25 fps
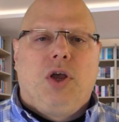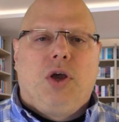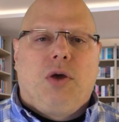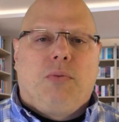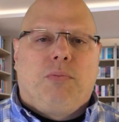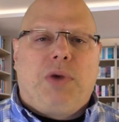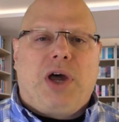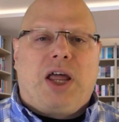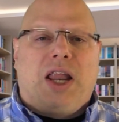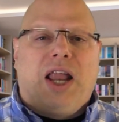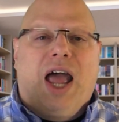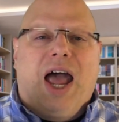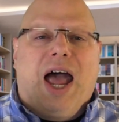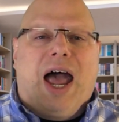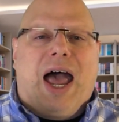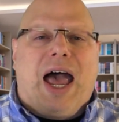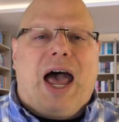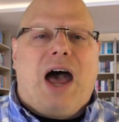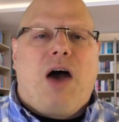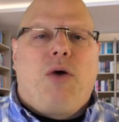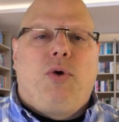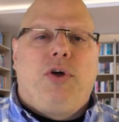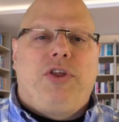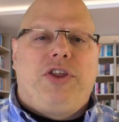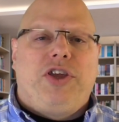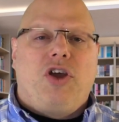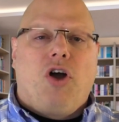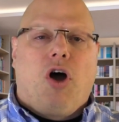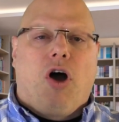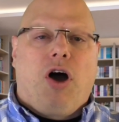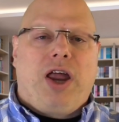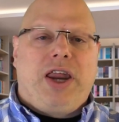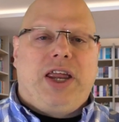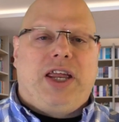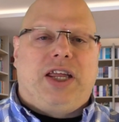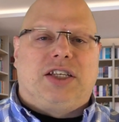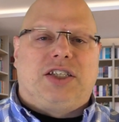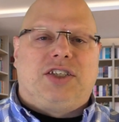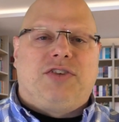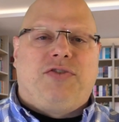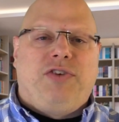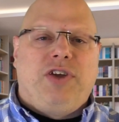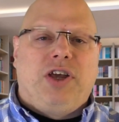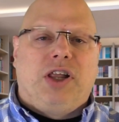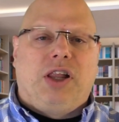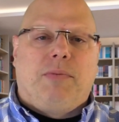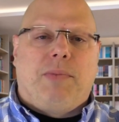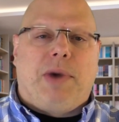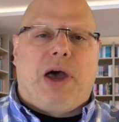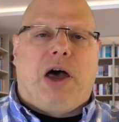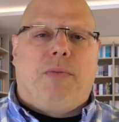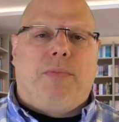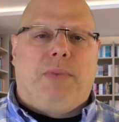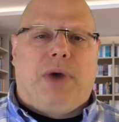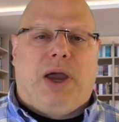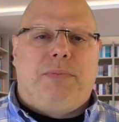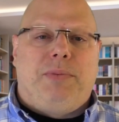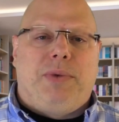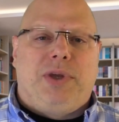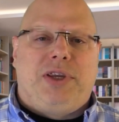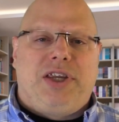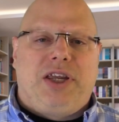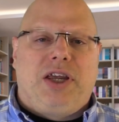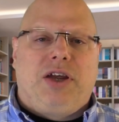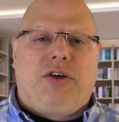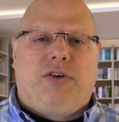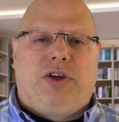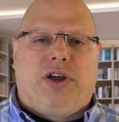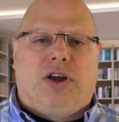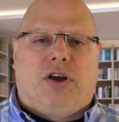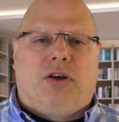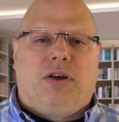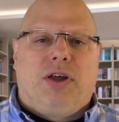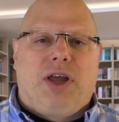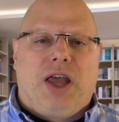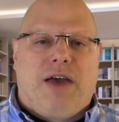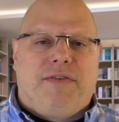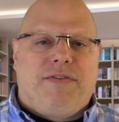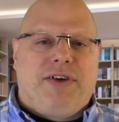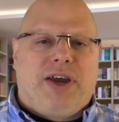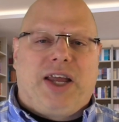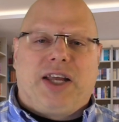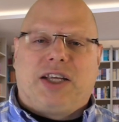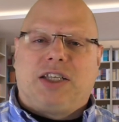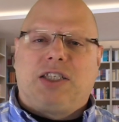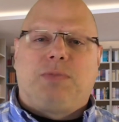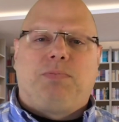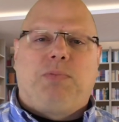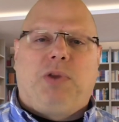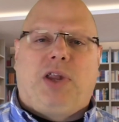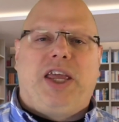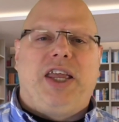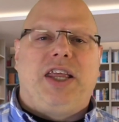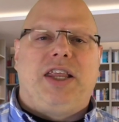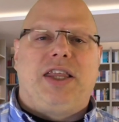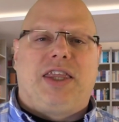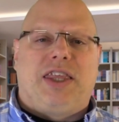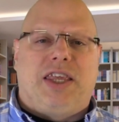but how will the audience feel about my material? Have I explained